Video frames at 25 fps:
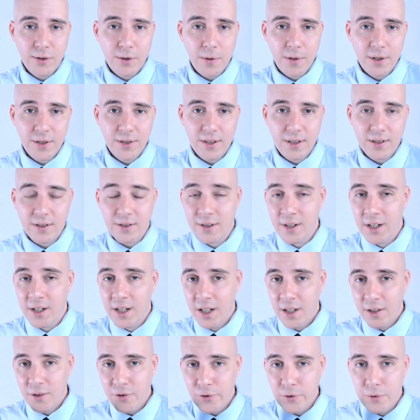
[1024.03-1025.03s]
resources
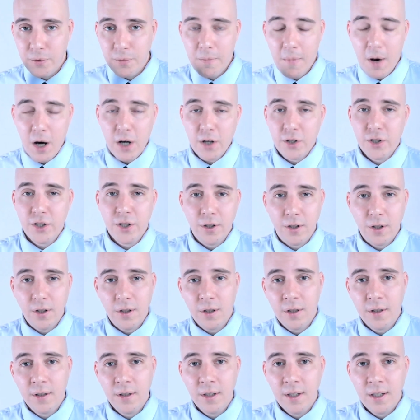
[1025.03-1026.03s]
to
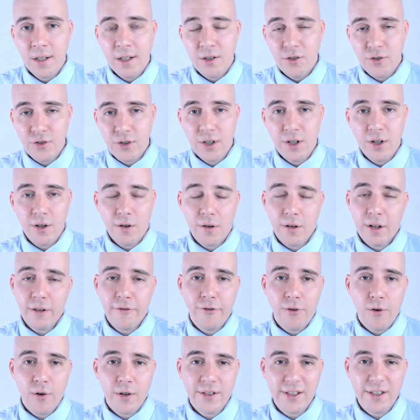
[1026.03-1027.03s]
marshal
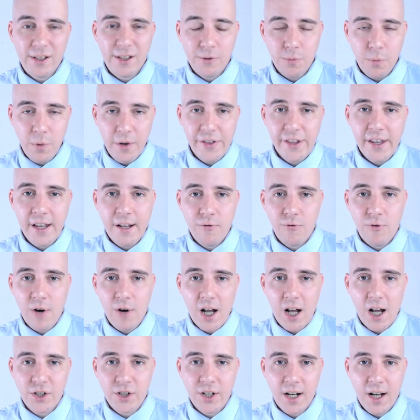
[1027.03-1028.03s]
security forces within
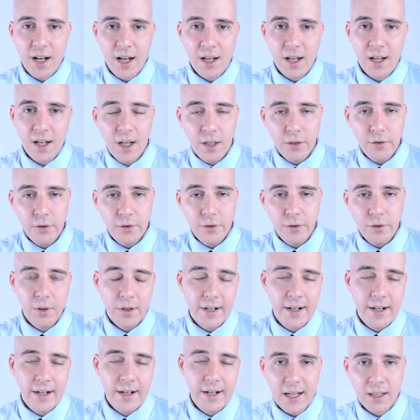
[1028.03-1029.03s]
Russia to
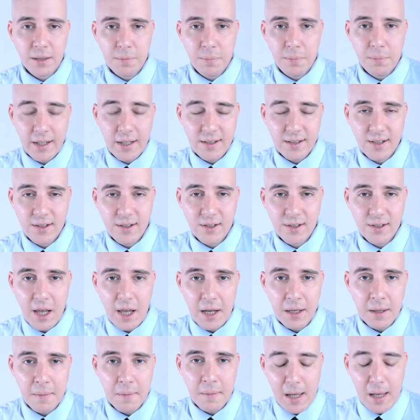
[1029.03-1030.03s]
protect places
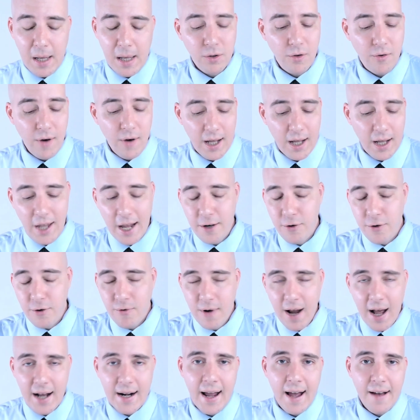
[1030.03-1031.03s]
like Belgorod. They
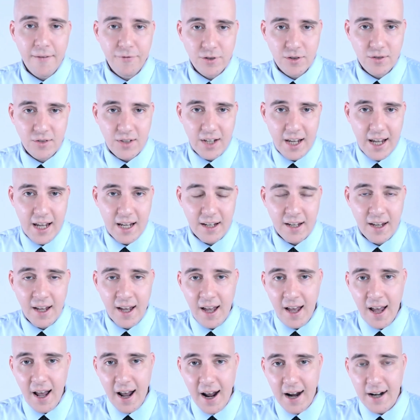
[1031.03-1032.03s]
do not have to take
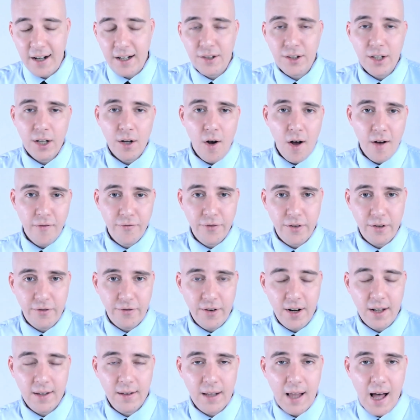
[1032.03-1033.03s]
anything off the
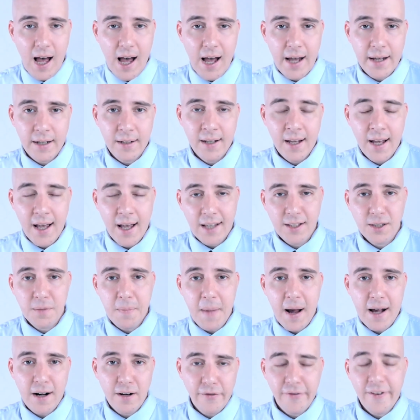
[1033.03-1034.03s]
front line. As
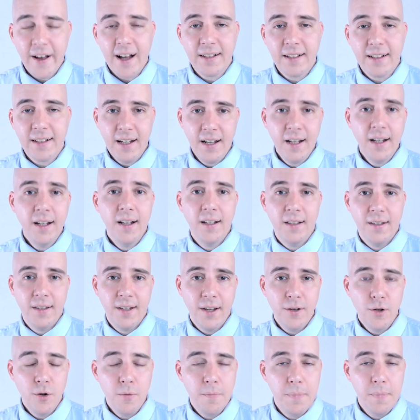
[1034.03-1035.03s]
a matter of fact, they can
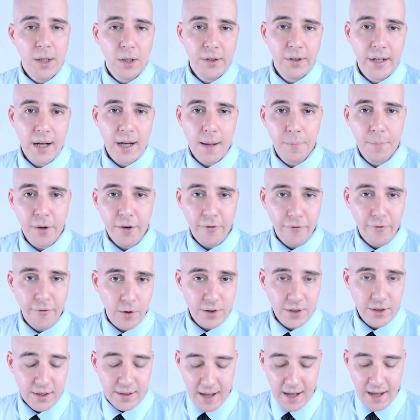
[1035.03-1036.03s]
continue building up their
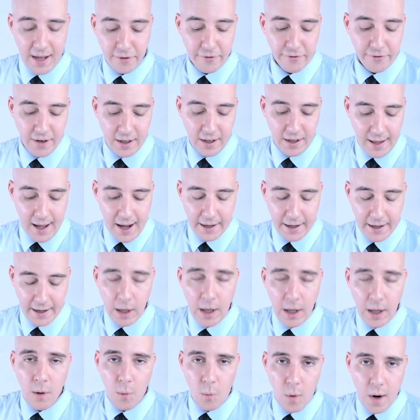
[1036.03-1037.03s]
forces on the front
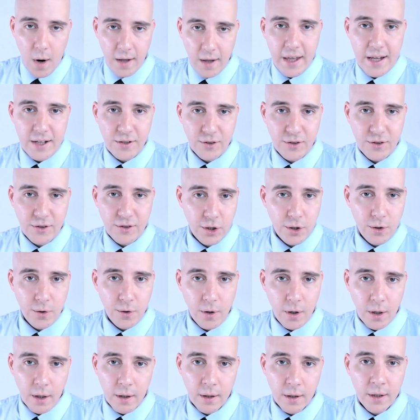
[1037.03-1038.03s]
line while they
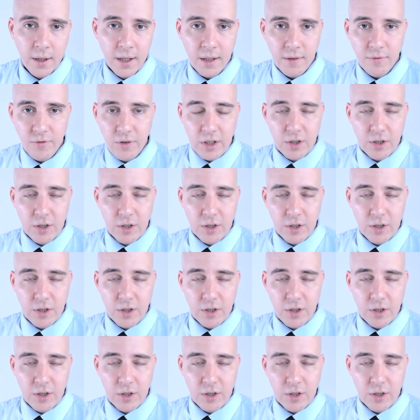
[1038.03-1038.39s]
secure